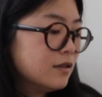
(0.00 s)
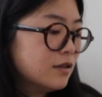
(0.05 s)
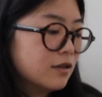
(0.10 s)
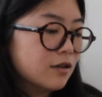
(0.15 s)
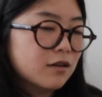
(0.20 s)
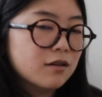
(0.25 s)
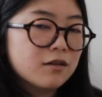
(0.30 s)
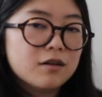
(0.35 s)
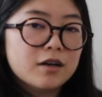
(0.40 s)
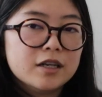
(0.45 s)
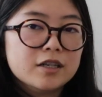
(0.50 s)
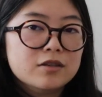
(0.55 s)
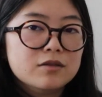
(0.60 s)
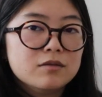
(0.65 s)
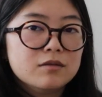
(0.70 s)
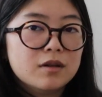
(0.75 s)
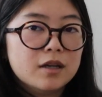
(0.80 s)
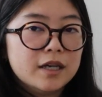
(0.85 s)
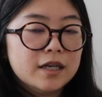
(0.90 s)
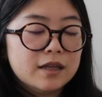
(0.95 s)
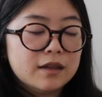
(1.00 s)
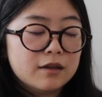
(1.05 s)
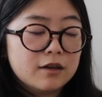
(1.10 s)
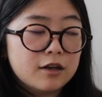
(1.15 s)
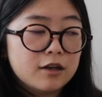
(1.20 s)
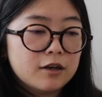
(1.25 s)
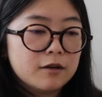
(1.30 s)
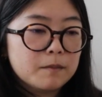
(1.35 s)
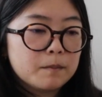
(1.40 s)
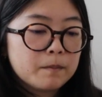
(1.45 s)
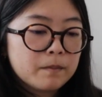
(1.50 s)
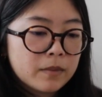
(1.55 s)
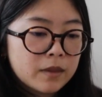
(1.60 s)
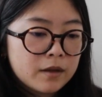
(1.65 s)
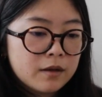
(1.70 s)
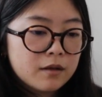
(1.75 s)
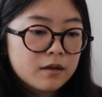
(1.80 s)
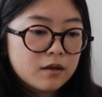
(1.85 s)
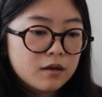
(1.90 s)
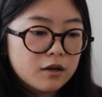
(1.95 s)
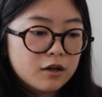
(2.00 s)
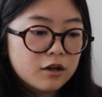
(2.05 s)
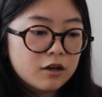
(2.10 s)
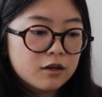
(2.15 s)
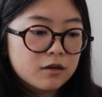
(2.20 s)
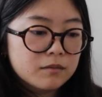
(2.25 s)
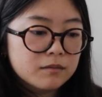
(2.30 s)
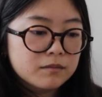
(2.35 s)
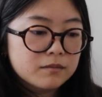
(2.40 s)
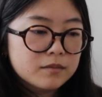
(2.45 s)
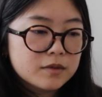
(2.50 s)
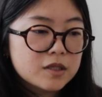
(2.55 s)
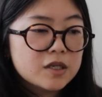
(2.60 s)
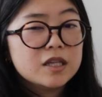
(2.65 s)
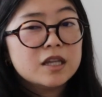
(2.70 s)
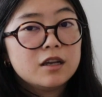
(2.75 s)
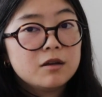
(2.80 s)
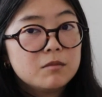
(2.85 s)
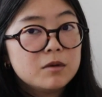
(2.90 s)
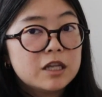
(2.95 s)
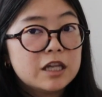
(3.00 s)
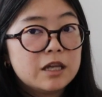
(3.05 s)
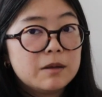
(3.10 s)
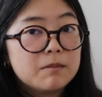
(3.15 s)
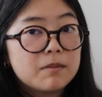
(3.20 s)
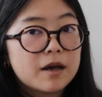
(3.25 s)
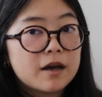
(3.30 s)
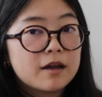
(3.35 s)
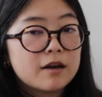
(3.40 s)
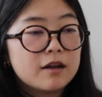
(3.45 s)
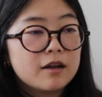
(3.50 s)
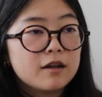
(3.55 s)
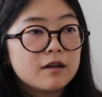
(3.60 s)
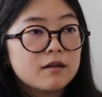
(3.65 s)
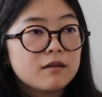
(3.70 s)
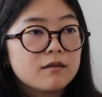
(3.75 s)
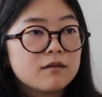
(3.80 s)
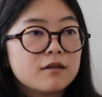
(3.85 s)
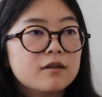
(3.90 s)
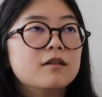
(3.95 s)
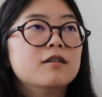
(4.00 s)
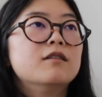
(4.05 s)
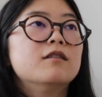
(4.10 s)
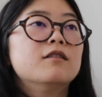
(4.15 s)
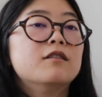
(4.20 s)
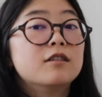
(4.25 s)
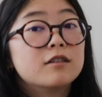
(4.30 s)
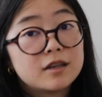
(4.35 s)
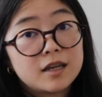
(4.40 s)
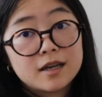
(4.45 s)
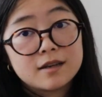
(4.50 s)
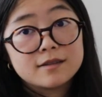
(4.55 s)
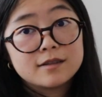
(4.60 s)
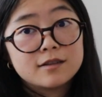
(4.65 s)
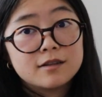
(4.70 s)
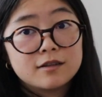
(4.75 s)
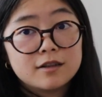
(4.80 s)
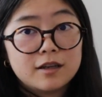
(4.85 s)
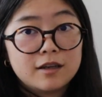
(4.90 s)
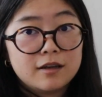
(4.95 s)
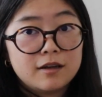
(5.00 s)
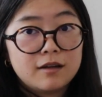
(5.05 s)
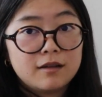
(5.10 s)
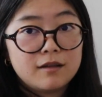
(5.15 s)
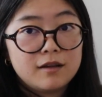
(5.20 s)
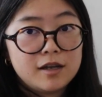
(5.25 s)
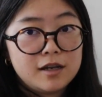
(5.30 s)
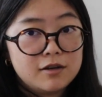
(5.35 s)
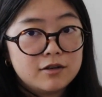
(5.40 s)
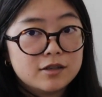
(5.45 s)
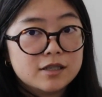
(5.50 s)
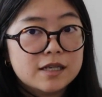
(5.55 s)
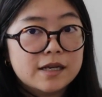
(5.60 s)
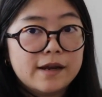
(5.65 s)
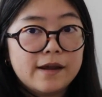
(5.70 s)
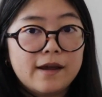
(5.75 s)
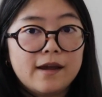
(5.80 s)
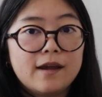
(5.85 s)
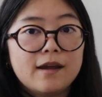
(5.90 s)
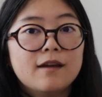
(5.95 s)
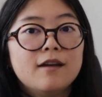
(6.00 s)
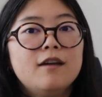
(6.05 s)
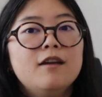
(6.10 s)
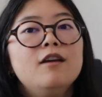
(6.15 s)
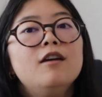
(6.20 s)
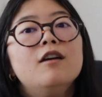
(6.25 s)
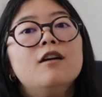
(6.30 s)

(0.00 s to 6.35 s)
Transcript: So I do like that. So I think I'm gonna keep at it. I'll cast on again later today.